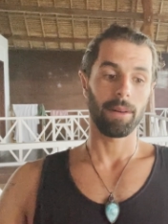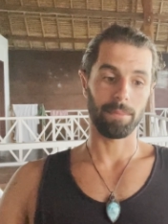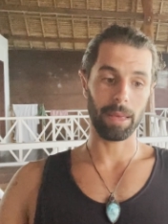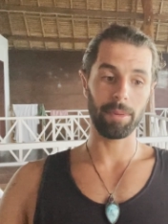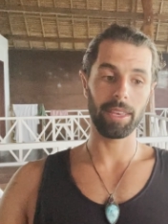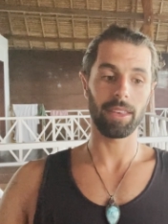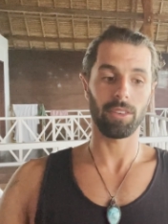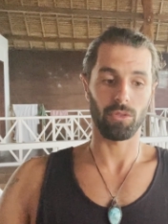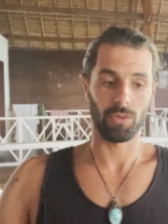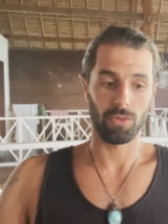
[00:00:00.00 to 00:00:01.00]
maybe
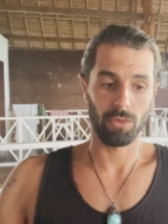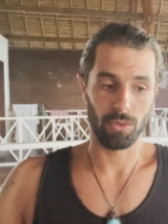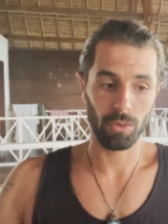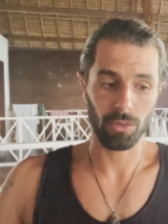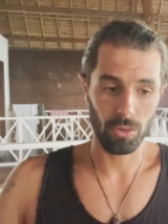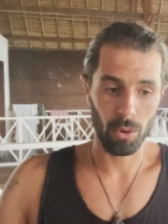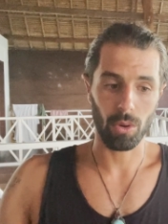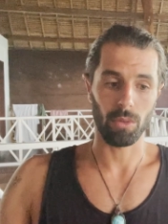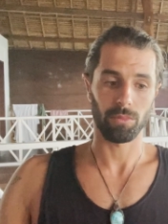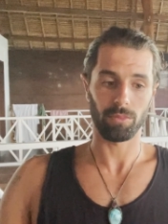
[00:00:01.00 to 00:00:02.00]
you don't
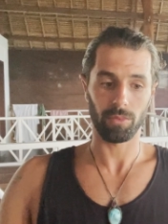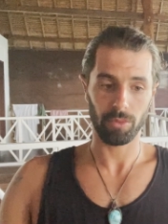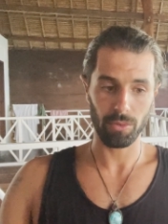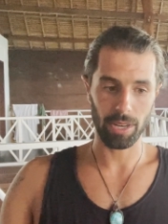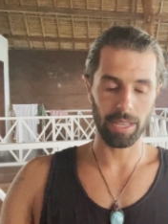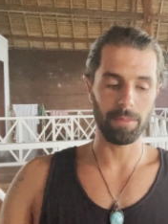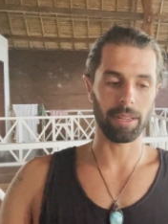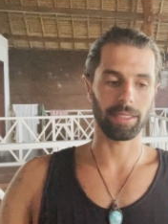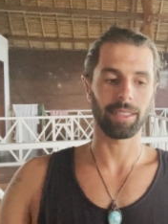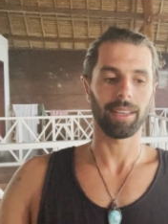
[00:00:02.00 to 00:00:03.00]
know fully,
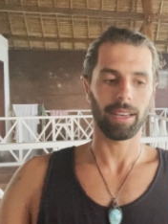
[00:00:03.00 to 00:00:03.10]
but